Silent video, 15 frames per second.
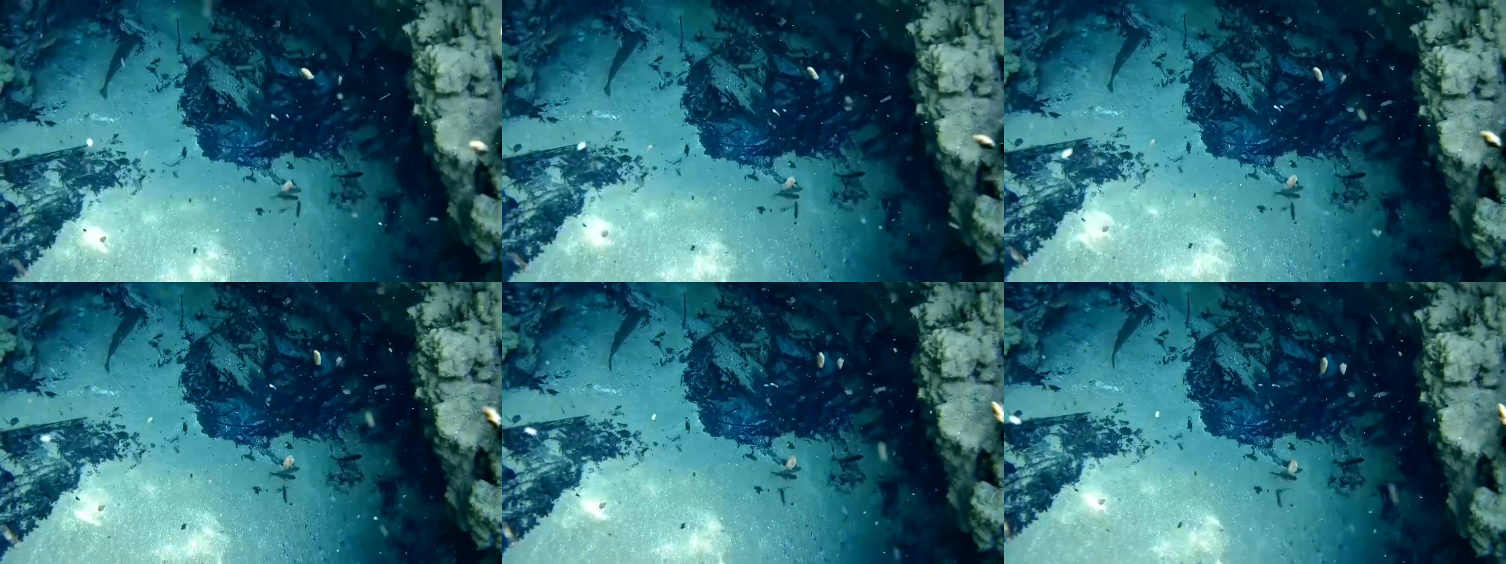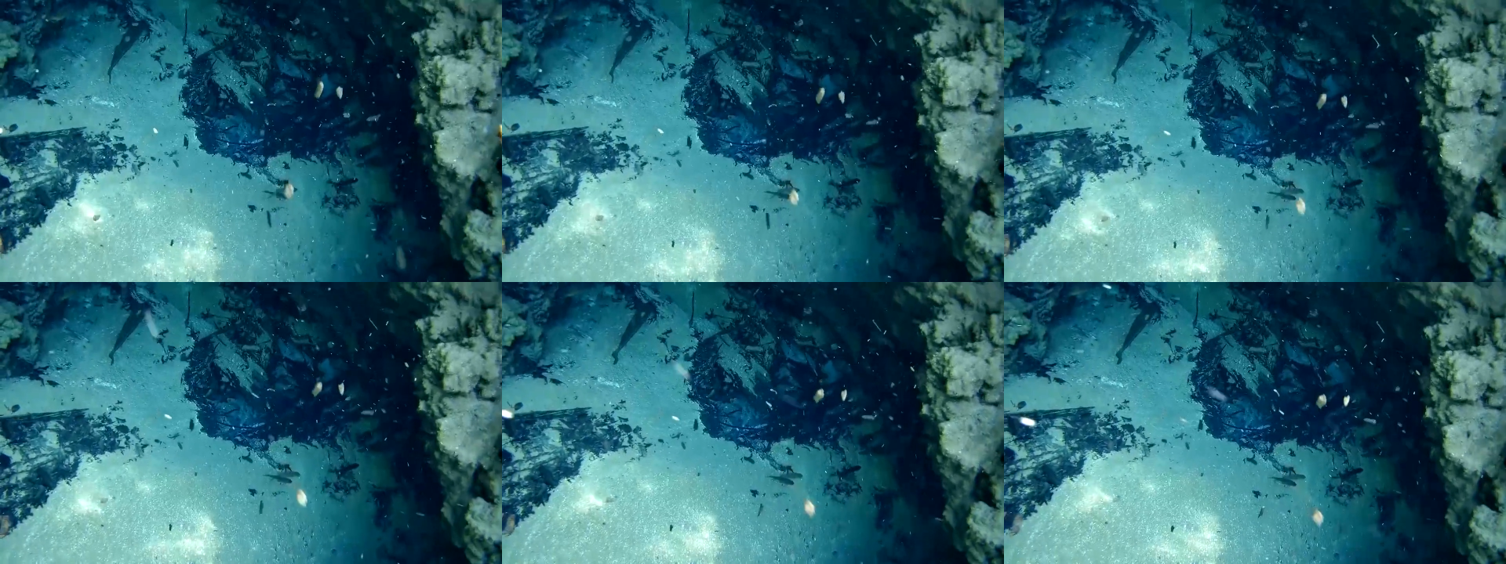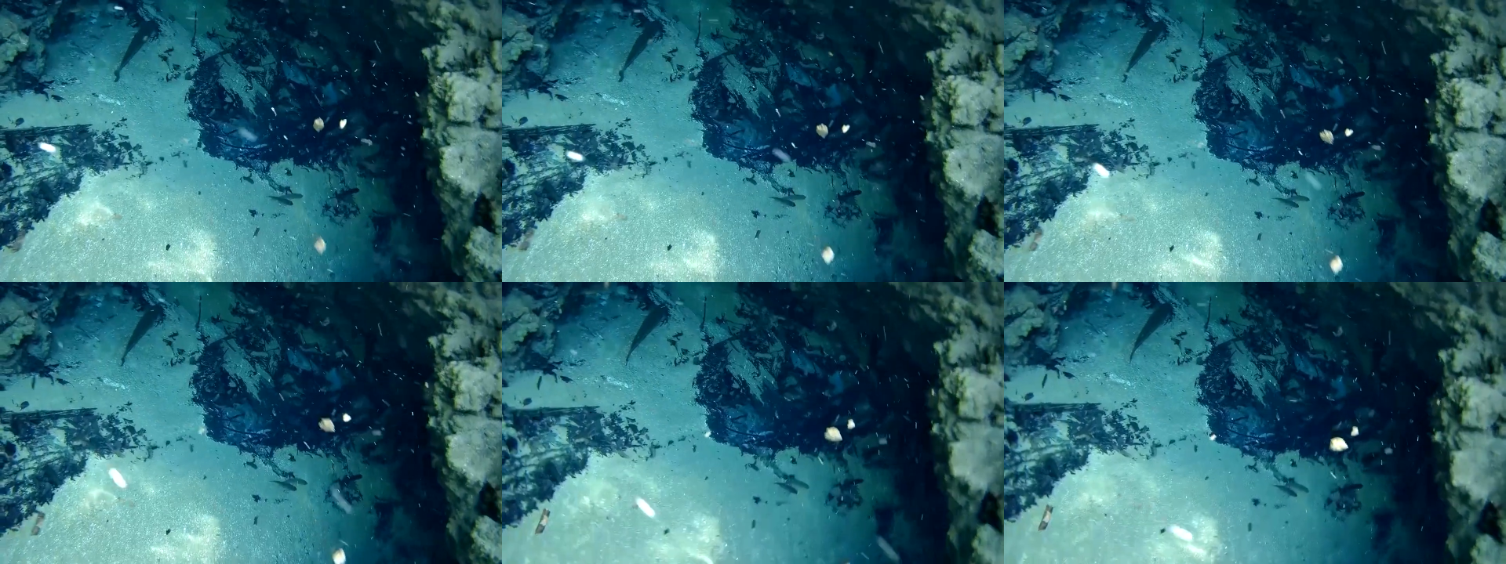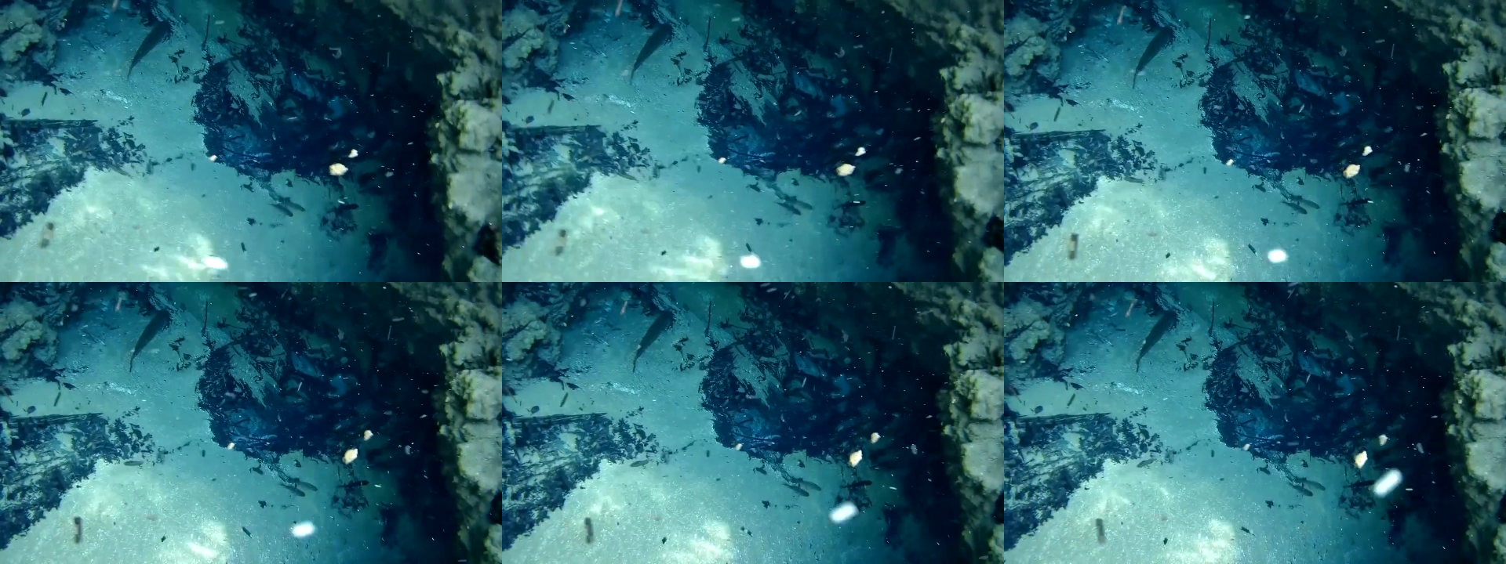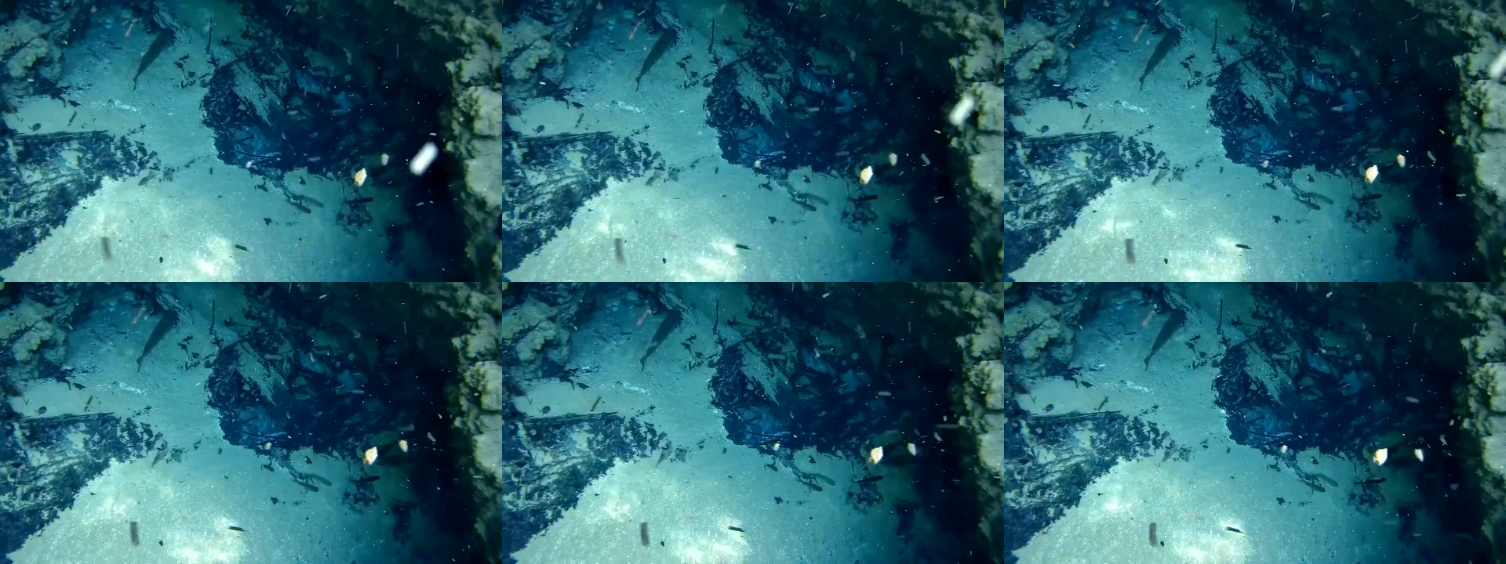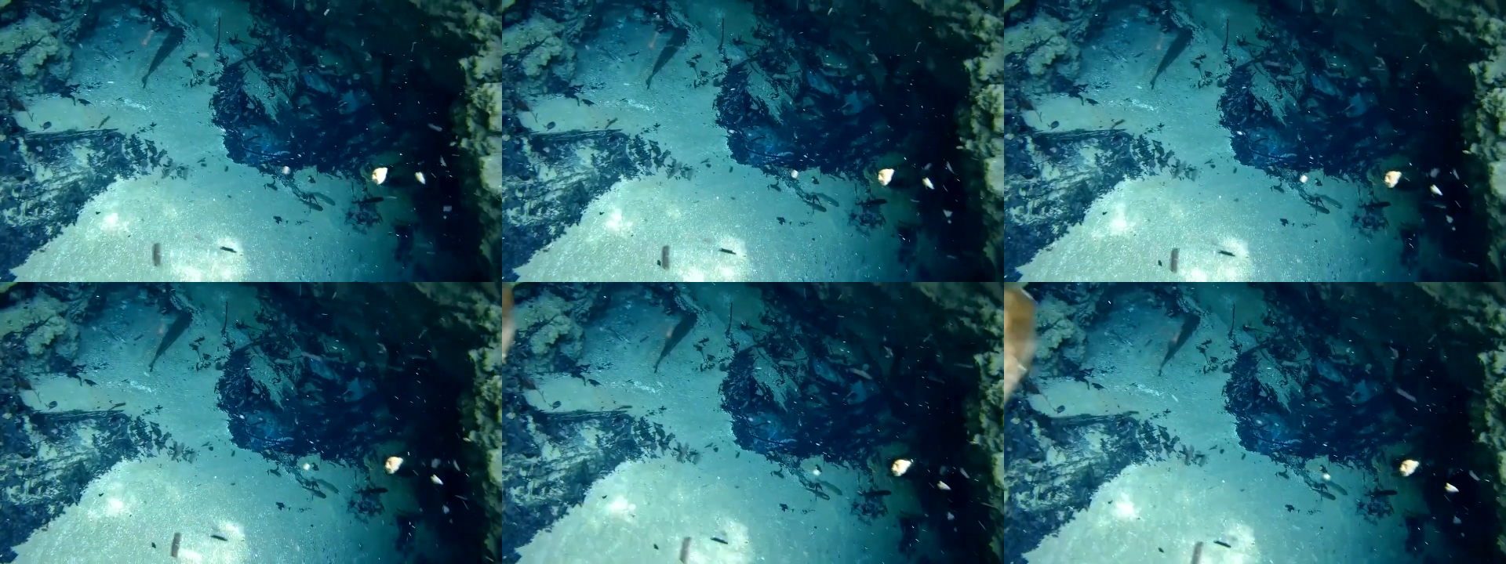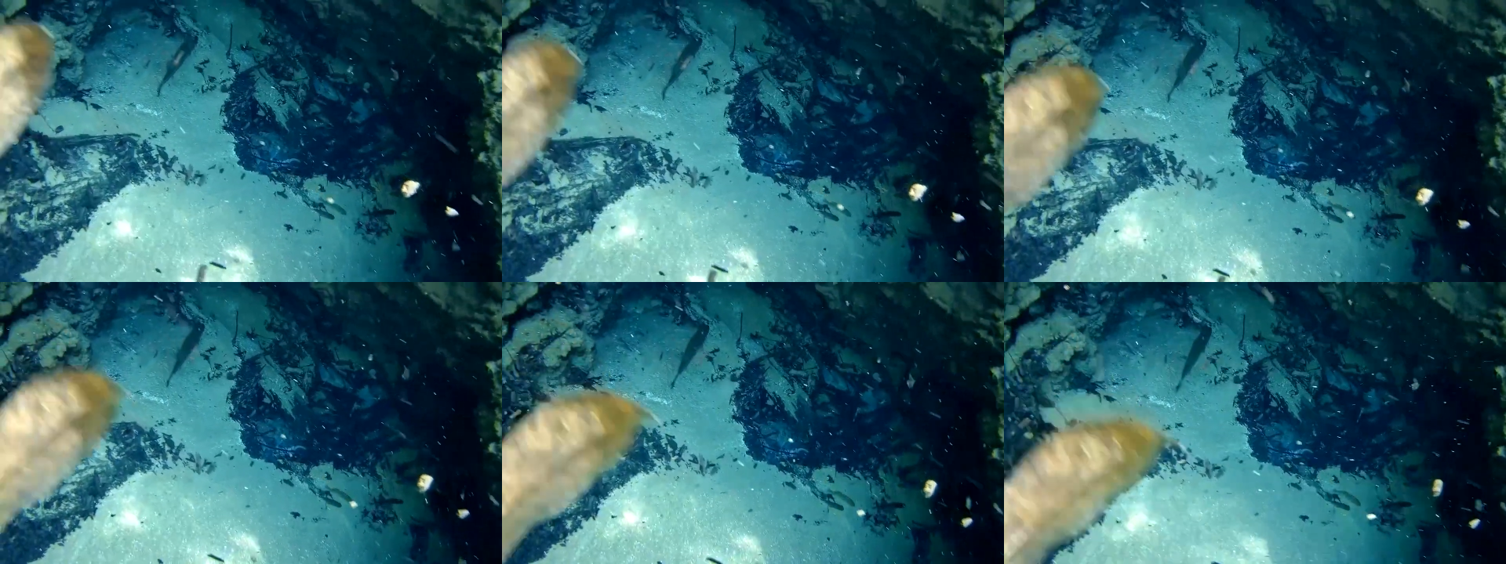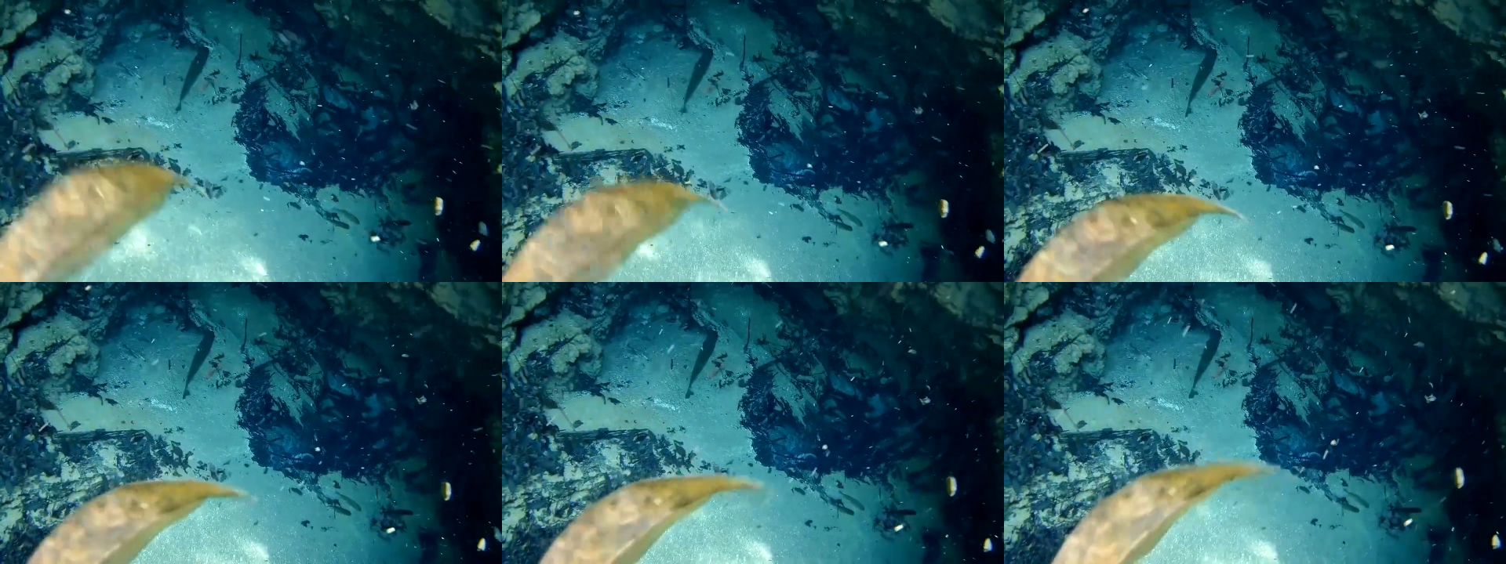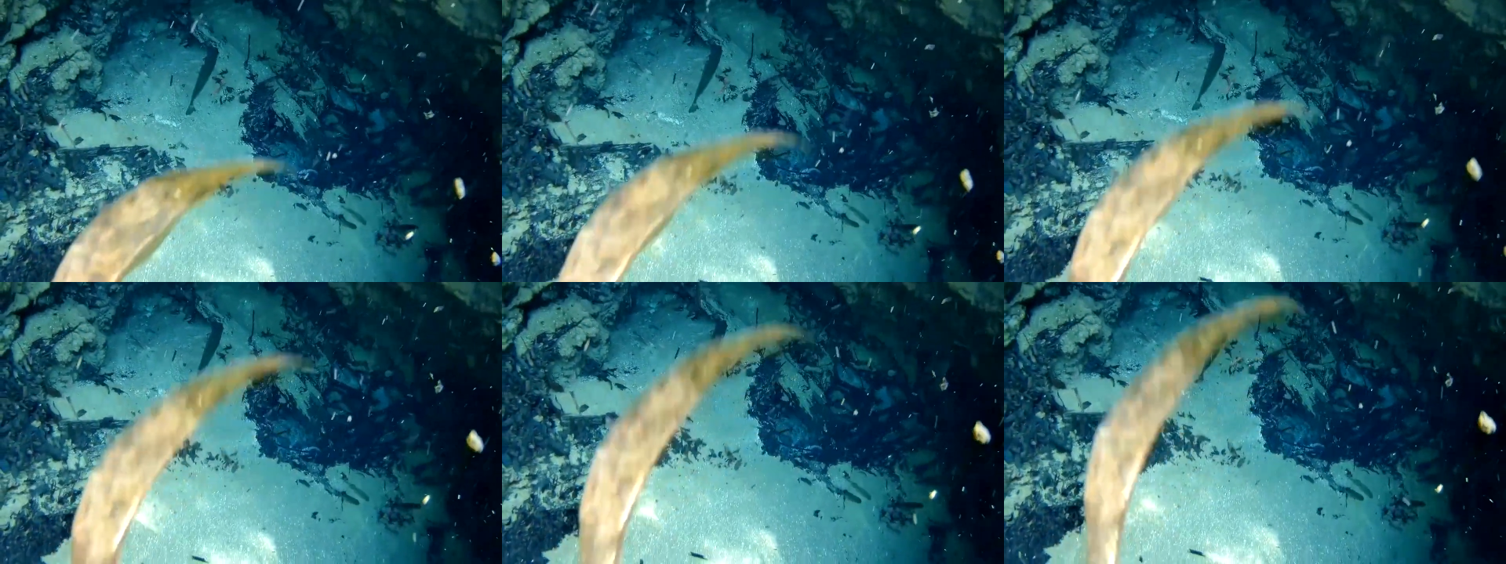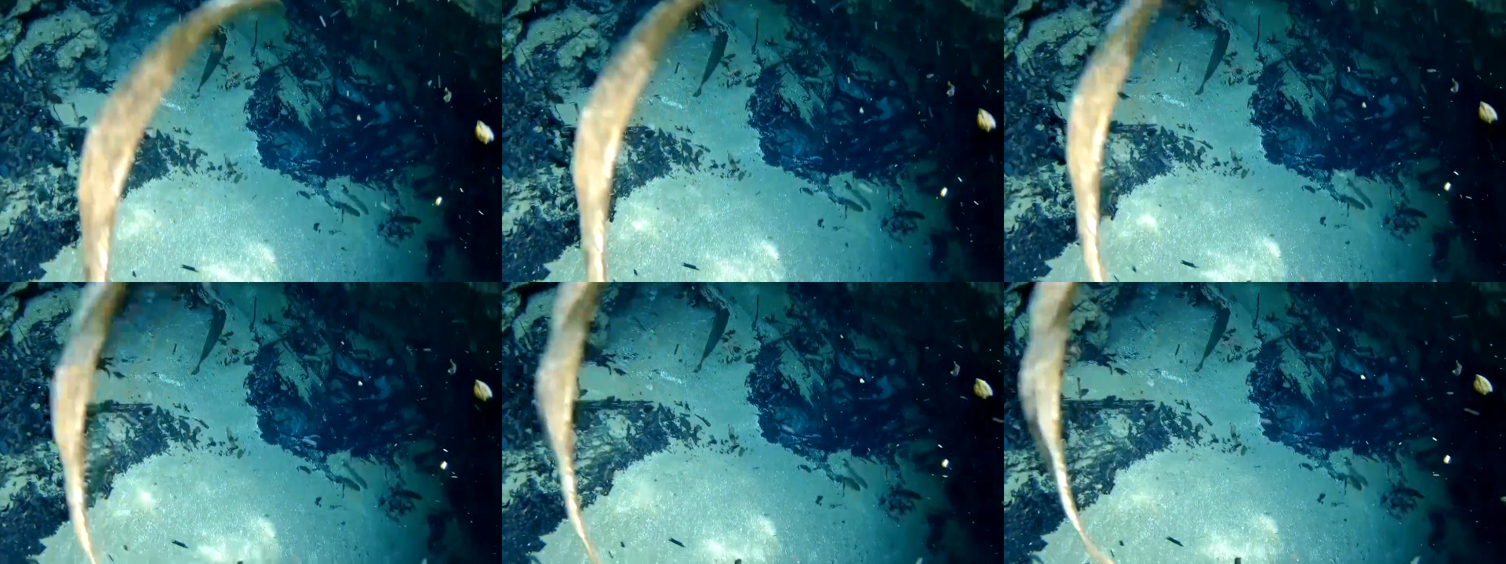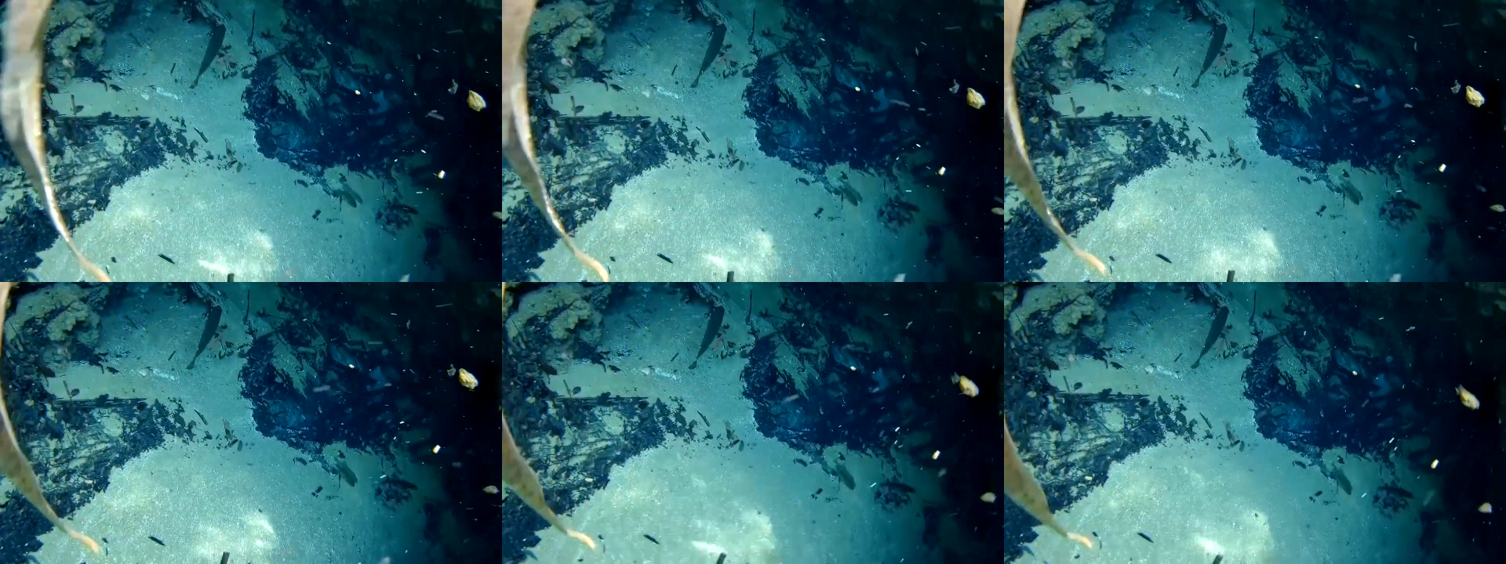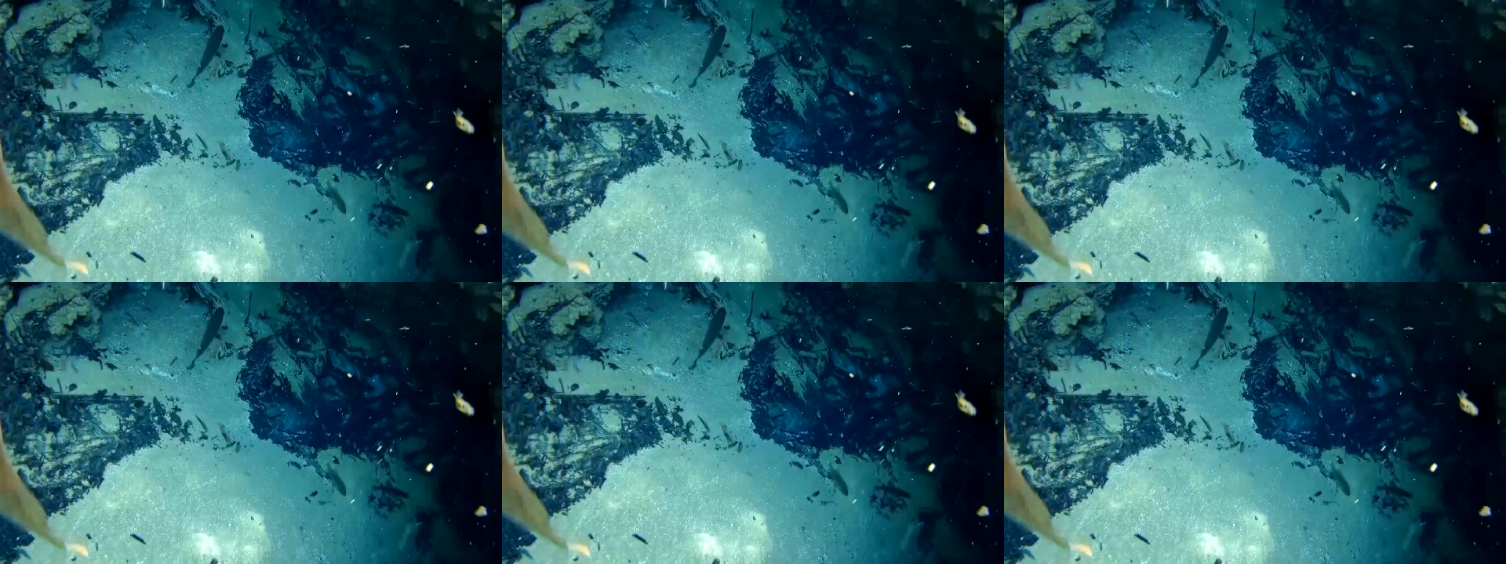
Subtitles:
No face is visible, so there are no lips to read.